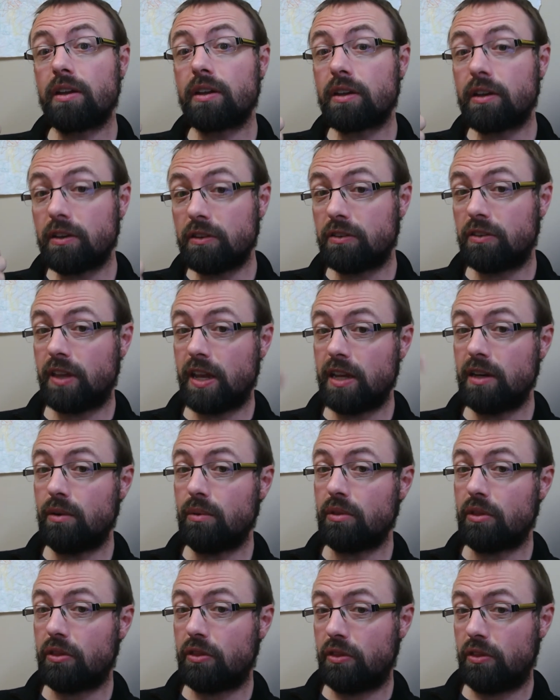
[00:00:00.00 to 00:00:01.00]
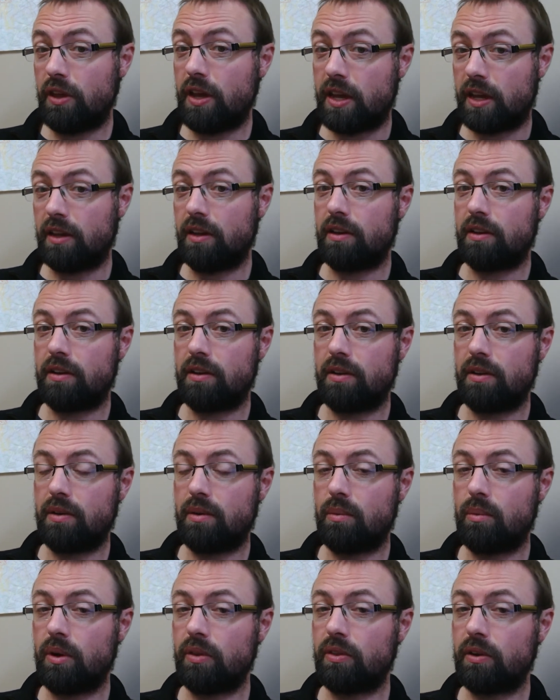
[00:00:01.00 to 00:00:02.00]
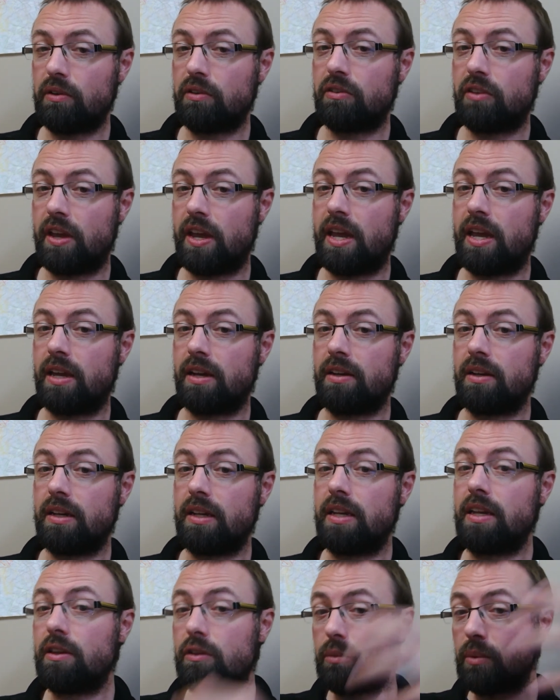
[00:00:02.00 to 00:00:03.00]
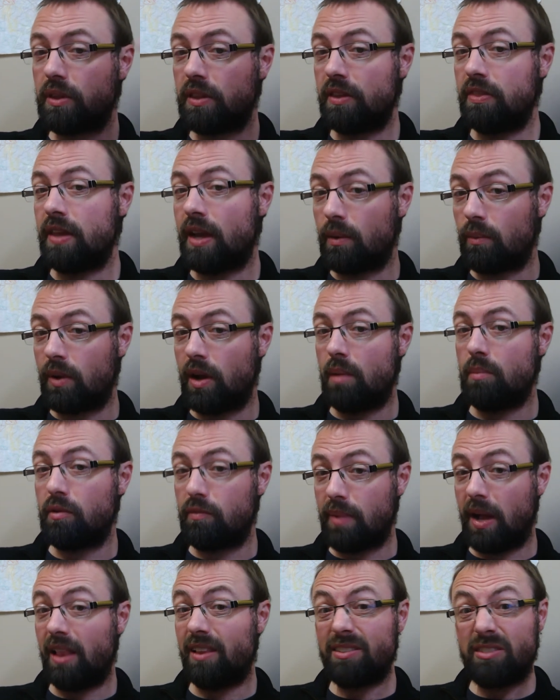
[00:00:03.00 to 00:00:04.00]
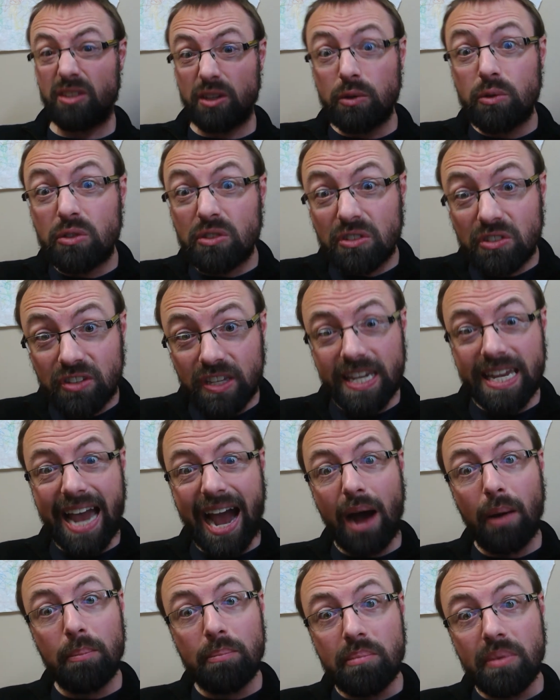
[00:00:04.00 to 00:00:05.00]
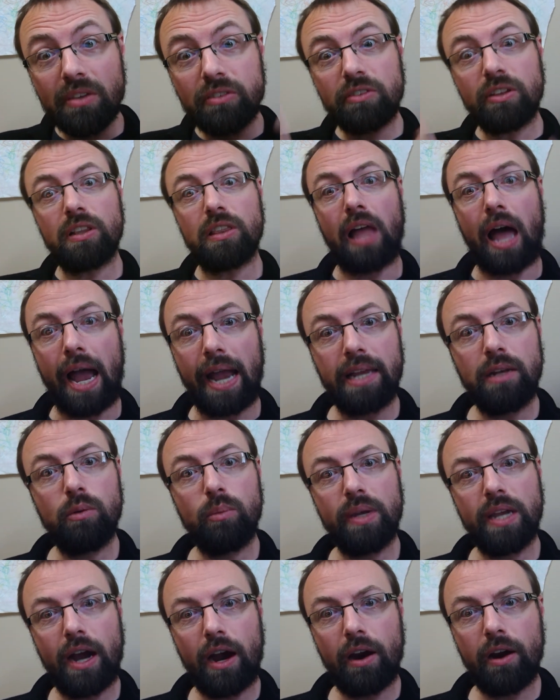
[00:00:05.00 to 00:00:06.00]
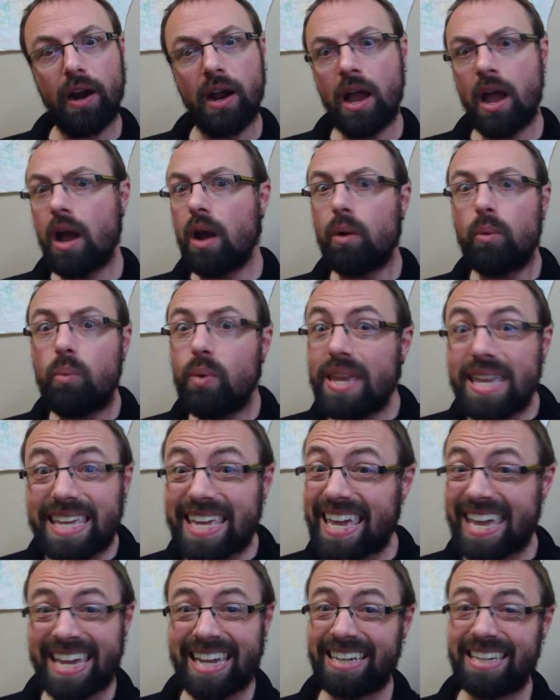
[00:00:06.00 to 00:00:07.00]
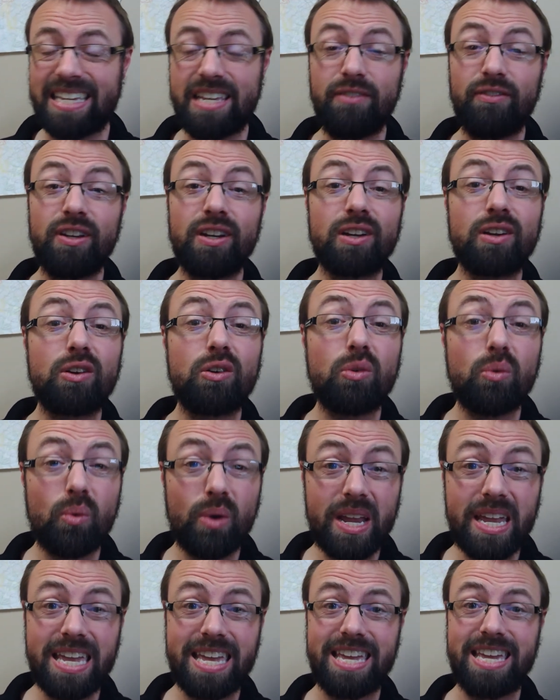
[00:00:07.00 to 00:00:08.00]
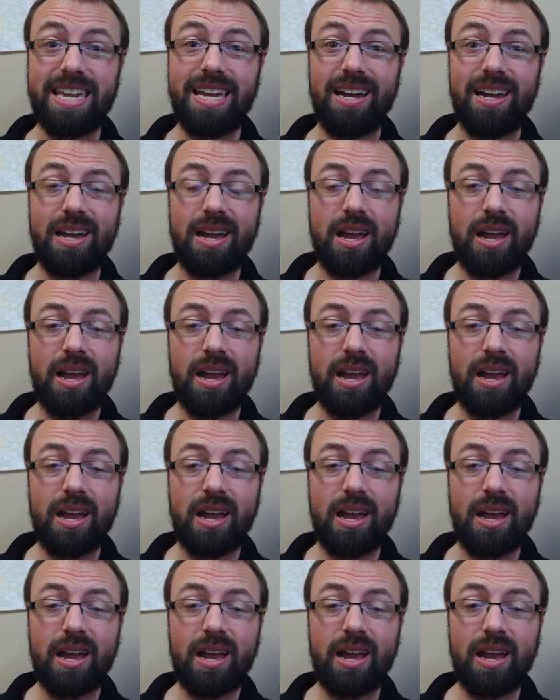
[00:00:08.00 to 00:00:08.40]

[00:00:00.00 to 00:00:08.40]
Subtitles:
because they don't think what they're saying is within that realm of politics. Do you see how misaligned we are? We can't even agree